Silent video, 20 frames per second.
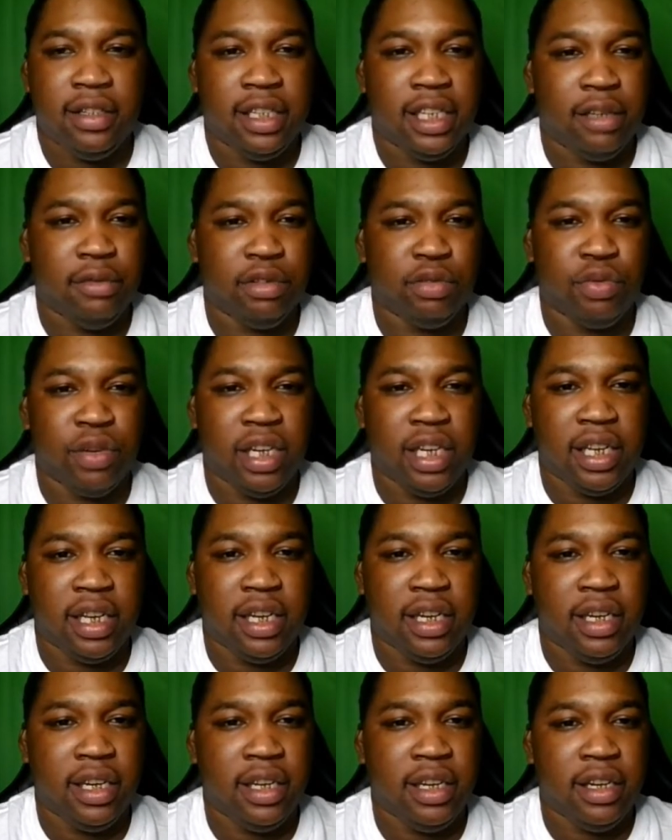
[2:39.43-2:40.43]
He was really
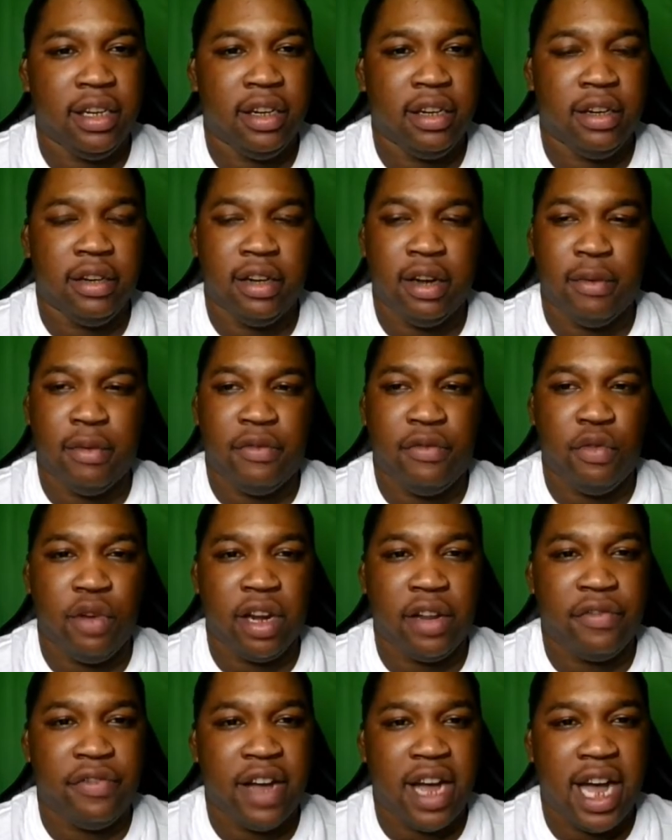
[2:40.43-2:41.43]
good. Number
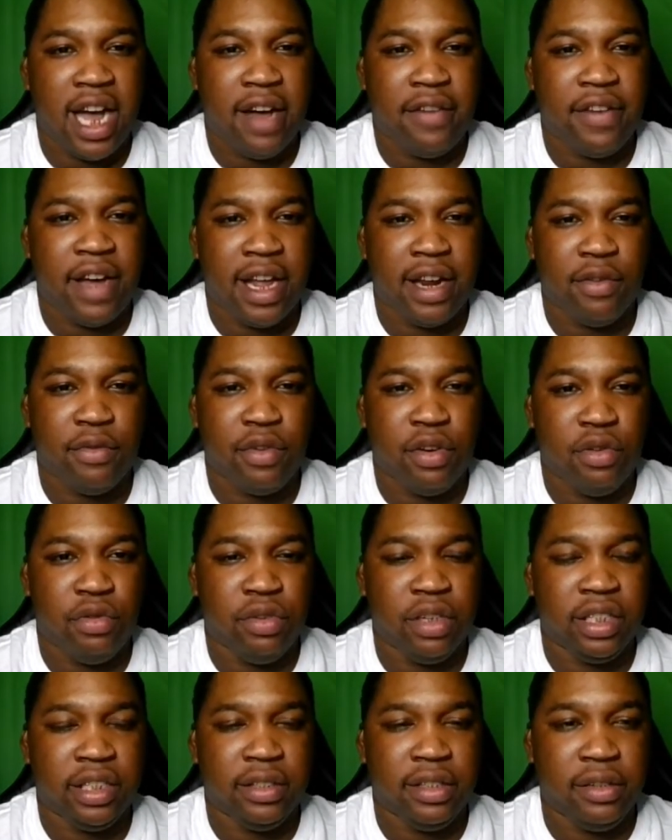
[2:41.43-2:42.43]
45, I don't know
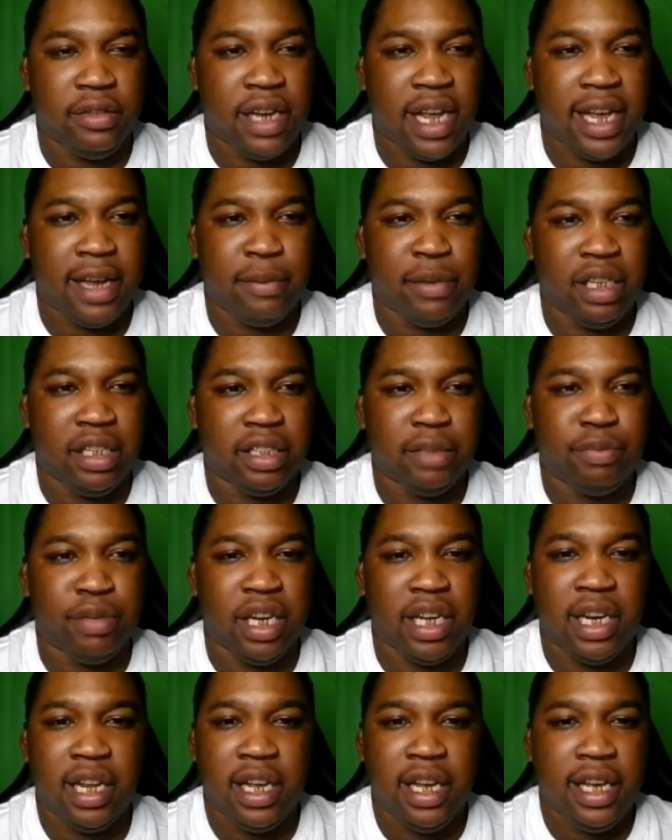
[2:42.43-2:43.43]
who his name is,
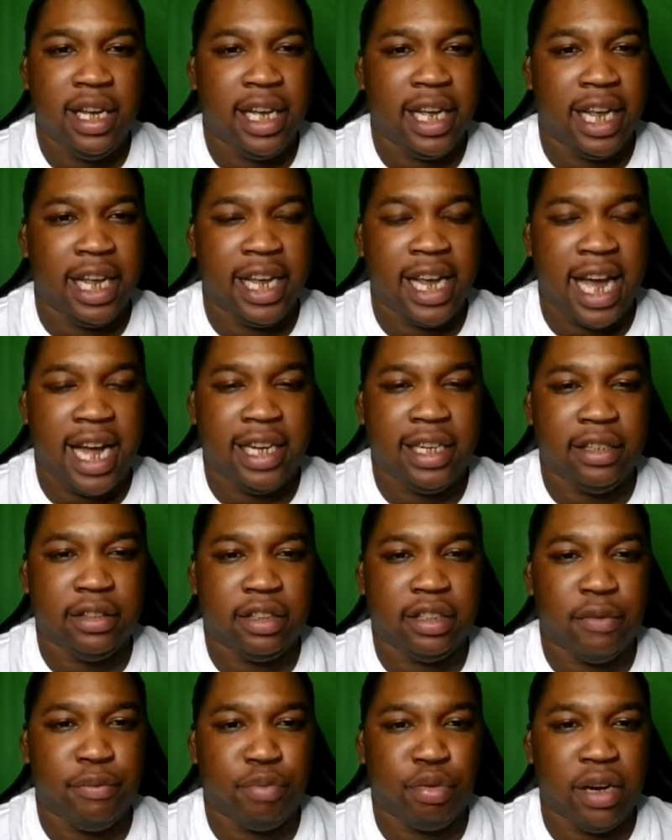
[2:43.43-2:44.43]
but he got
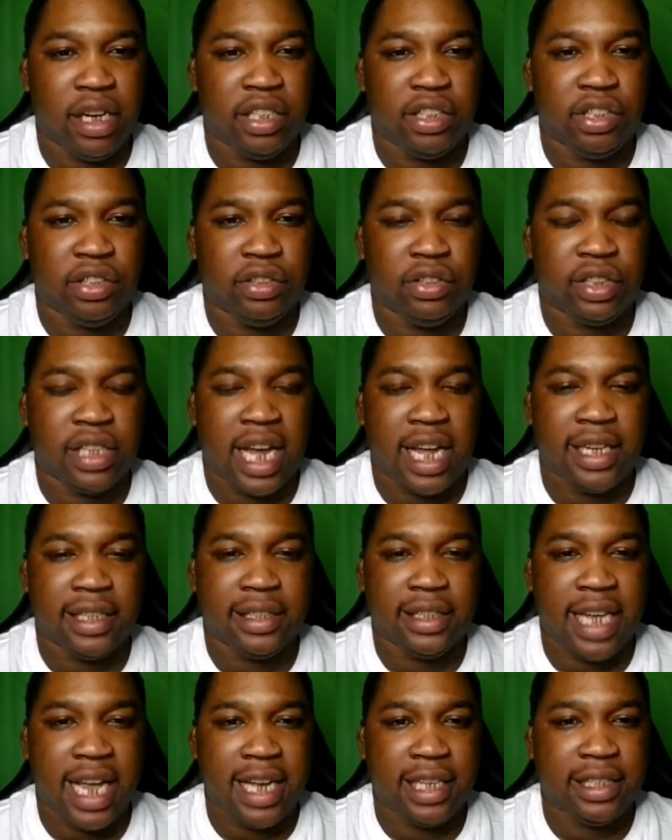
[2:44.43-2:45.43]
some pressures, got a
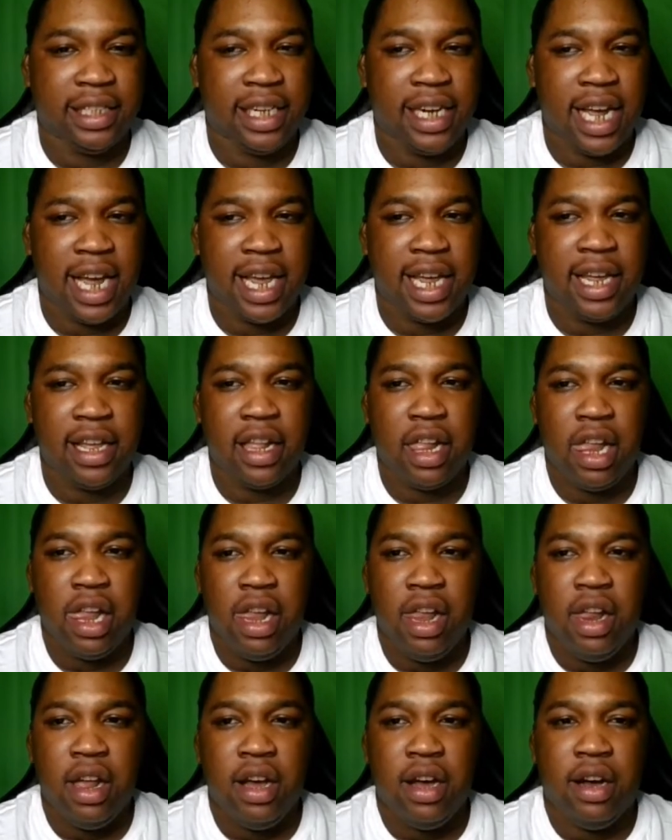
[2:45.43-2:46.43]
sack tonight.
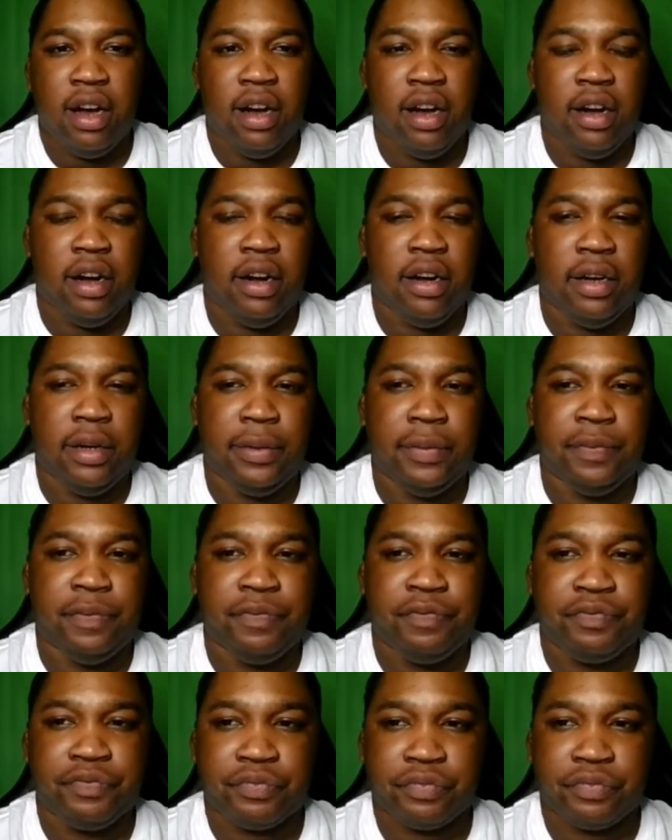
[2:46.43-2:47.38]
Um,